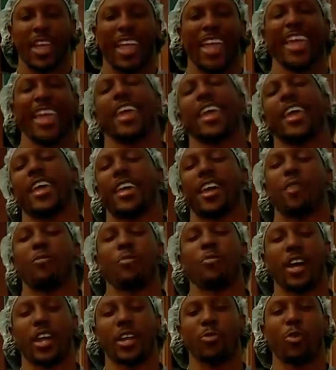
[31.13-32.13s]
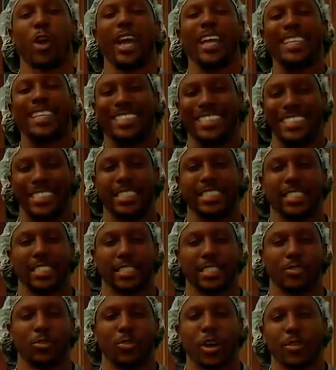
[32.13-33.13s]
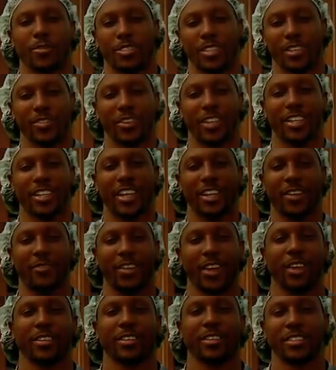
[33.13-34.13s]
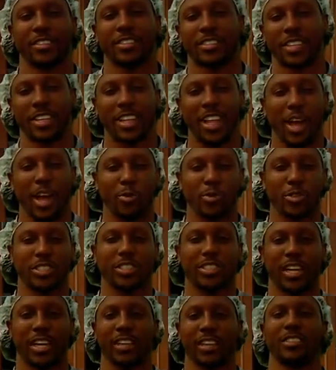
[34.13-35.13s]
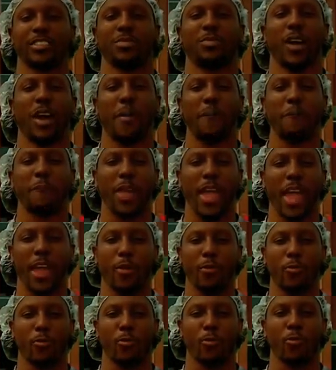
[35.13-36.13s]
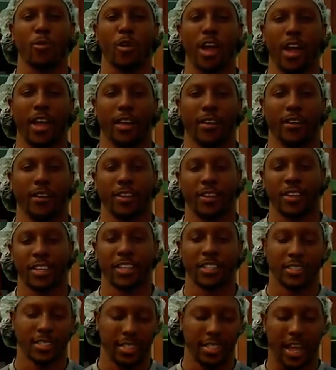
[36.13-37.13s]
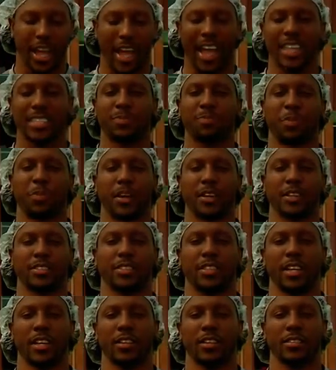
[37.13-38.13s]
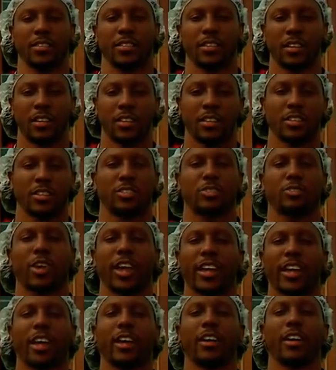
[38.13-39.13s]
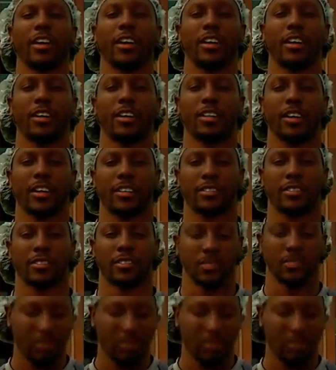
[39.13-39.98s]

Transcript: Hey, I'm Roddy White, wide receiver Atlanta Falcons, and I was challenged by Matt Ryan to the Ice Bucket Challenge, Strikeout ALS.